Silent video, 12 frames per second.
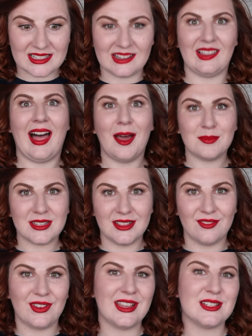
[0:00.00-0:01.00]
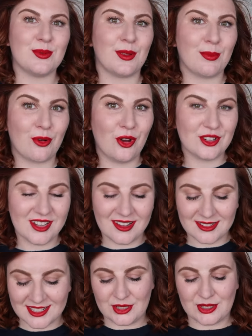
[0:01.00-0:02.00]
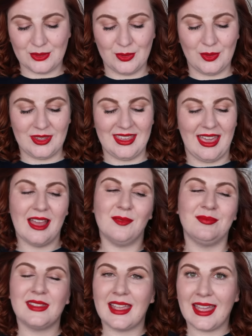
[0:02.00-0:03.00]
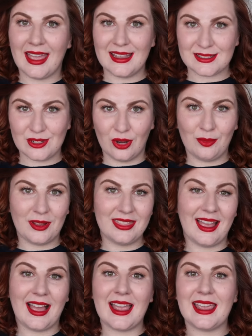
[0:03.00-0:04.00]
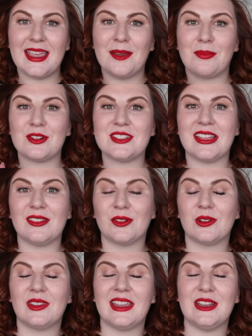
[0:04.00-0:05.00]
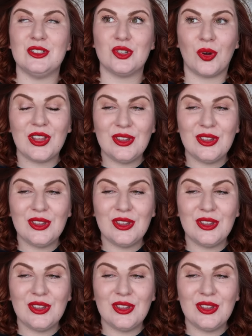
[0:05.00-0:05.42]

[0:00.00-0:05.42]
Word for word: slapped in the face with product. So yeah, it's not one that I particularly enjoy